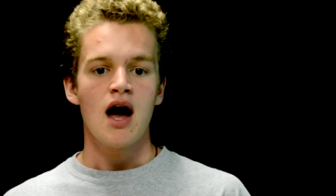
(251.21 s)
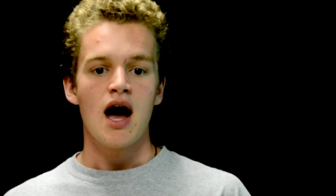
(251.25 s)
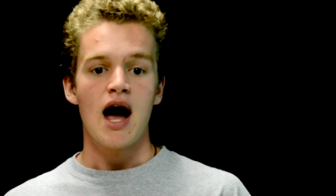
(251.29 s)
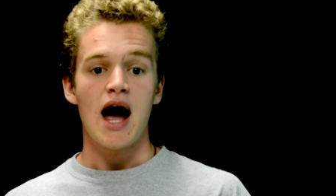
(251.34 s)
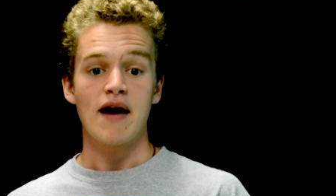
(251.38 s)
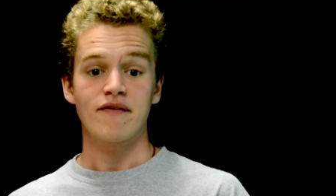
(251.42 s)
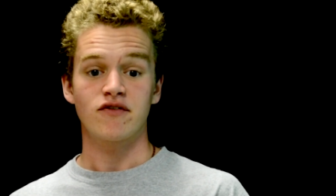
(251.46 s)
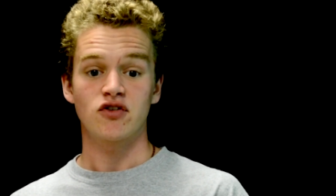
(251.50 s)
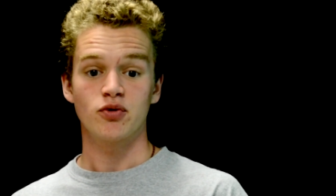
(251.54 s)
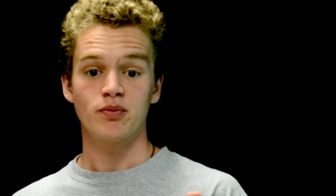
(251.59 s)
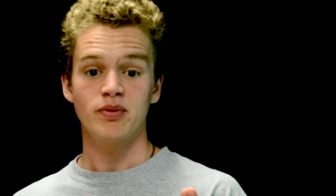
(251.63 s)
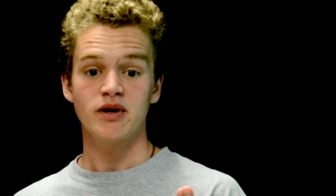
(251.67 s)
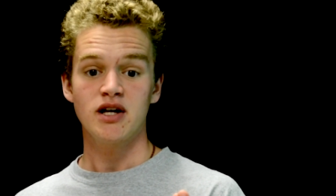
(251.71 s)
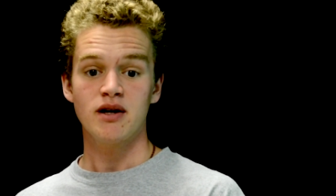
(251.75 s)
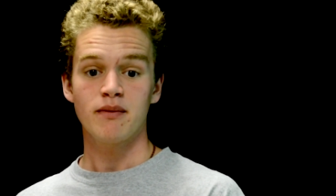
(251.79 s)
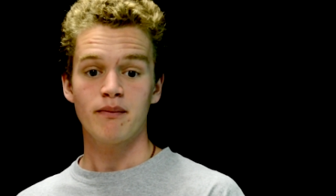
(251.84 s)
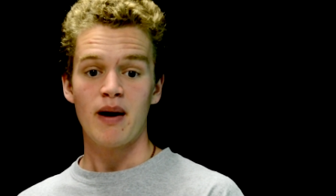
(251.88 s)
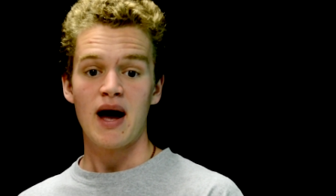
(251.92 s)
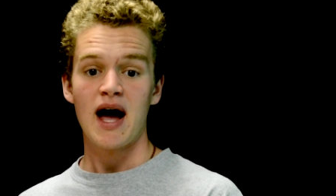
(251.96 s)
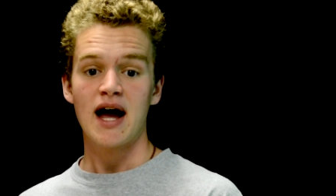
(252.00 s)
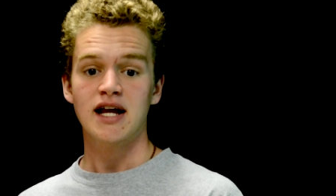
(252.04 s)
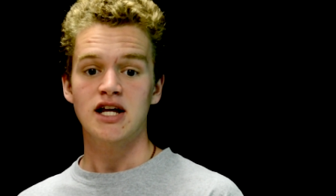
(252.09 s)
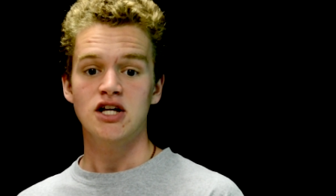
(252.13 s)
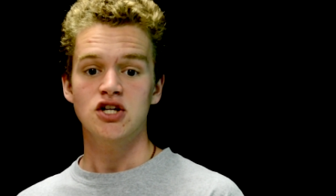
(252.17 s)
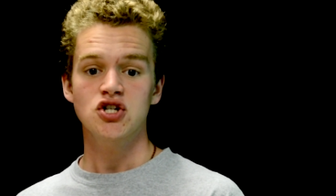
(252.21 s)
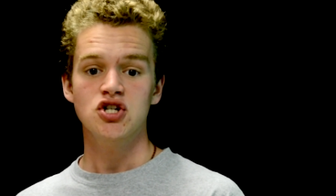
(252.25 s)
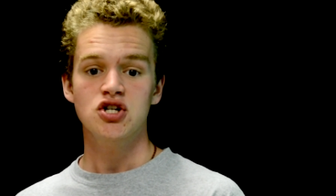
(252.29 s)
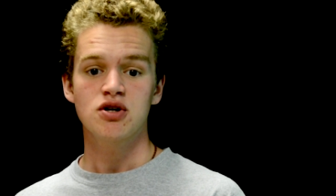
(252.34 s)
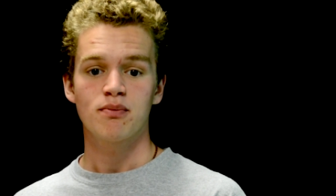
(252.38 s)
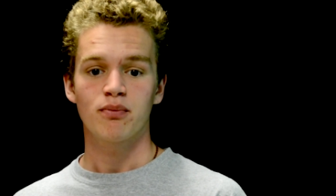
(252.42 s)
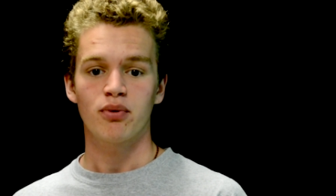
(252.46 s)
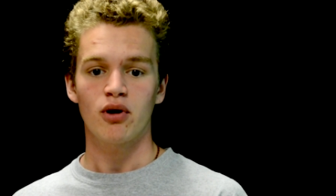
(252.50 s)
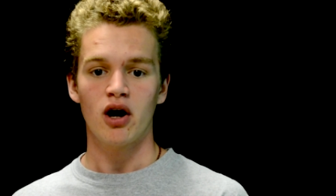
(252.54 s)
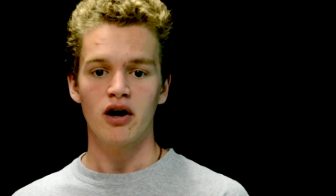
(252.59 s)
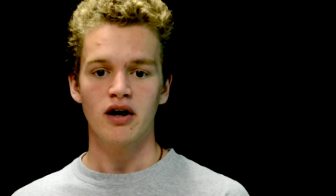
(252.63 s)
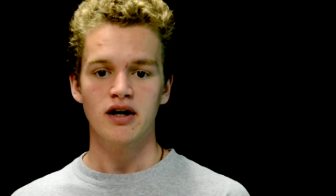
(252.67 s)
After being packaged,
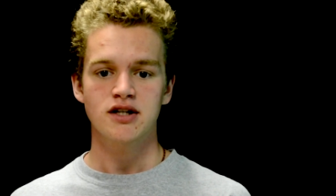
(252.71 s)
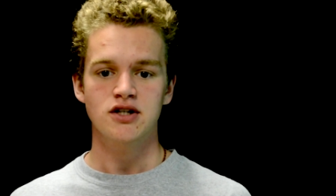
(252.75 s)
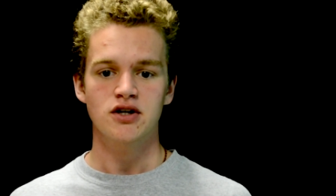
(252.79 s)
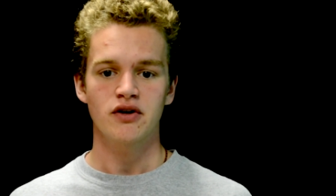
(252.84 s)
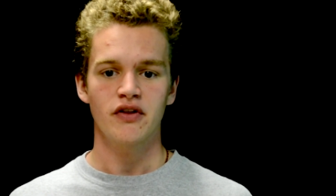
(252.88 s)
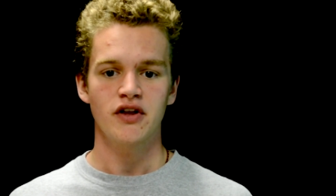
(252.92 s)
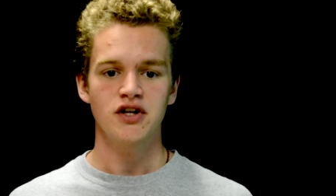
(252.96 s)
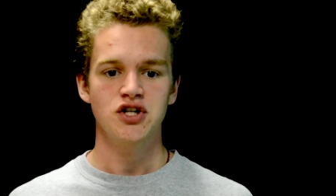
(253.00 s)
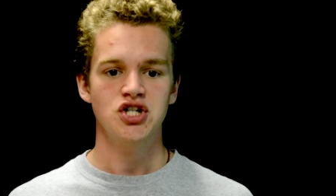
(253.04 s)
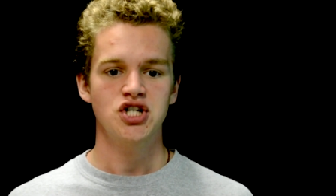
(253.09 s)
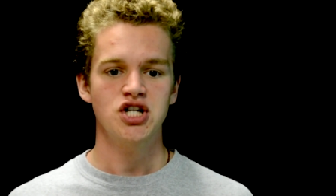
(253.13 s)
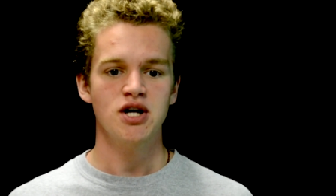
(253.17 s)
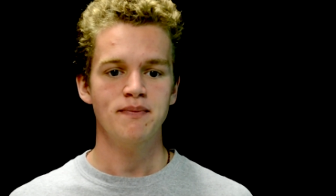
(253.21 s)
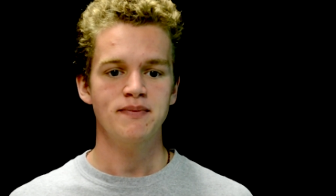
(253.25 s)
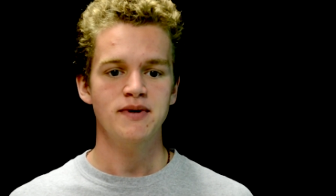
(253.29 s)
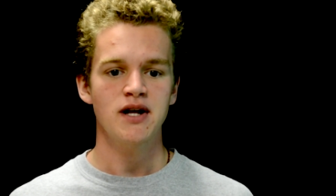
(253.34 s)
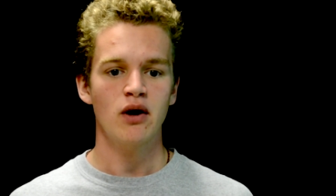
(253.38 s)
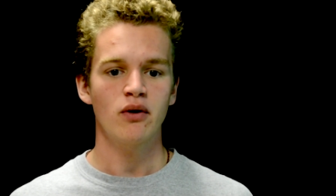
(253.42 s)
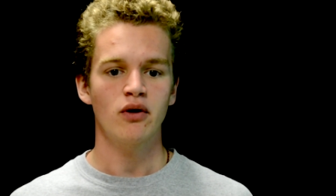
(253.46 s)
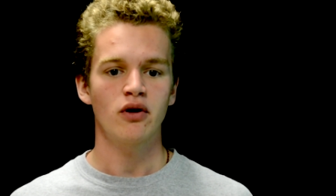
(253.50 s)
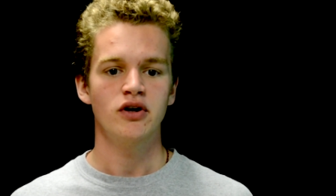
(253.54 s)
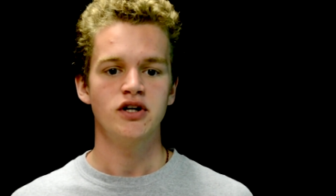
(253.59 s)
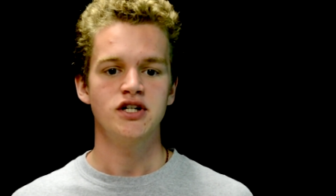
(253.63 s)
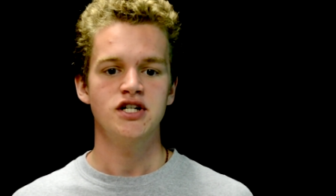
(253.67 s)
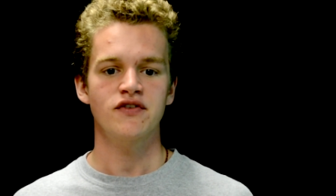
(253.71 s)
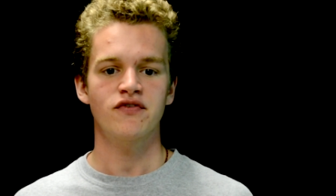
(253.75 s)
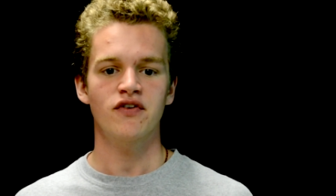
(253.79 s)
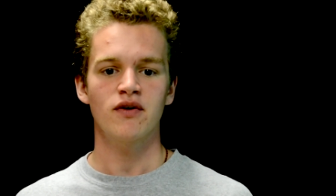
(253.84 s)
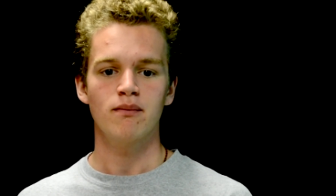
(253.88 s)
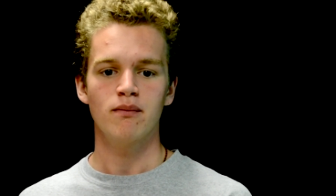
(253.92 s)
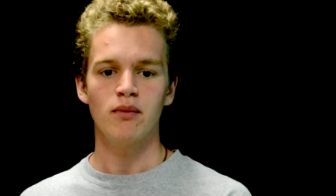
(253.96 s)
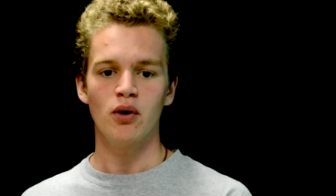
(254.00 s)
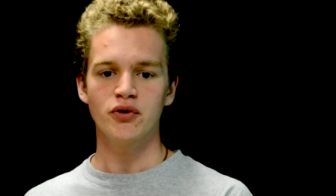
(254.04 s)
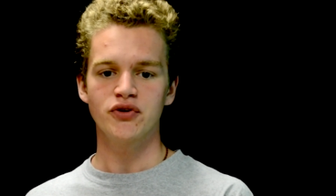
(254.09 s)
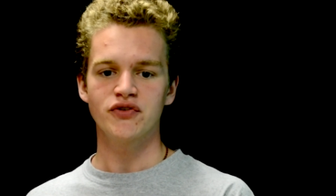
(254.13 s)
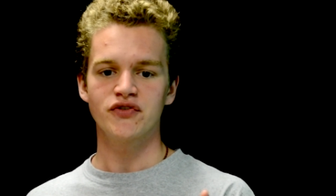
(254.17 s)
products are then shipped out on
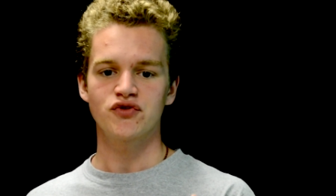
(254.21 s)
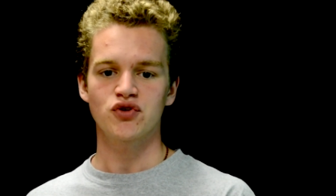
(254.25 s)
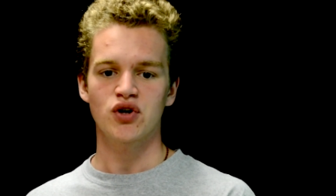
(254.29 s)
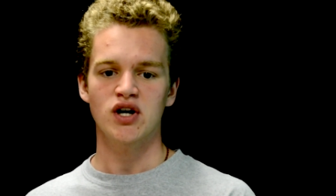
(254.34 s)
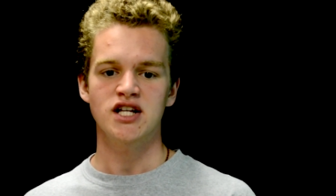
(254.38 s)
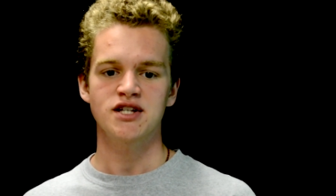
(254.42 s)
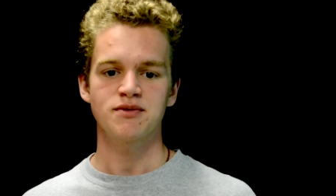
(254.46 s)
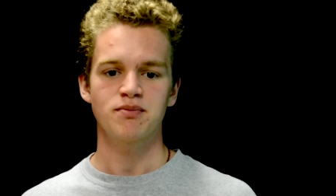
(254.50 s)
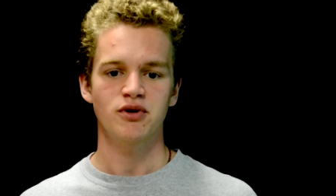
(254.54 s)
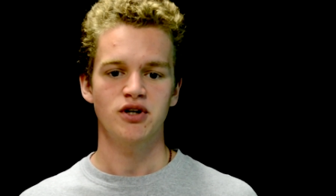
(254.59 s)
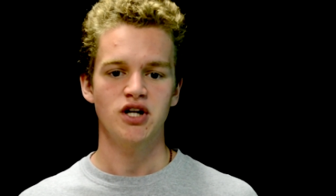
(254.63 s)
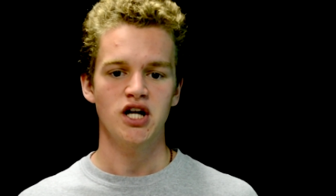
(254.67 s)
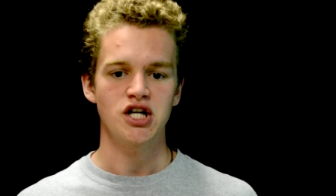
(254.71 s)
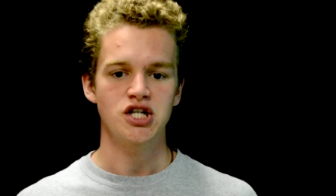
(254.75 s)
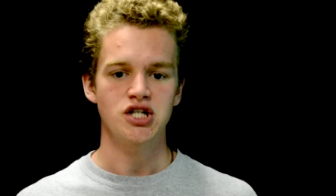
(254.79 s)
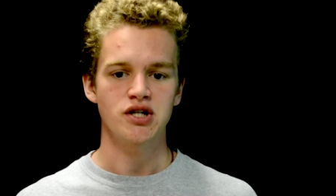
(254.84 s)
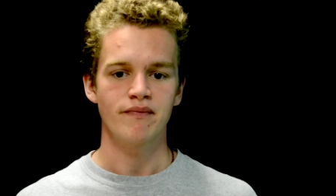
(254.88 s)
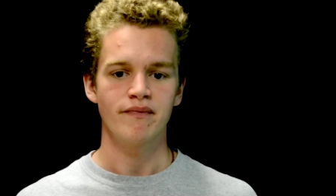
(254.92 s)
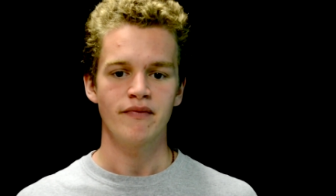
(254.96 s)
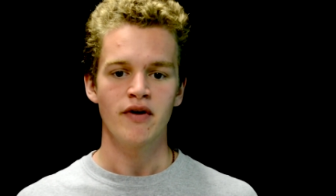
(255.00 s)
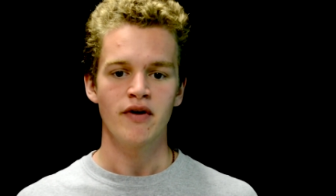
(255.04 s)
different modes of transportation,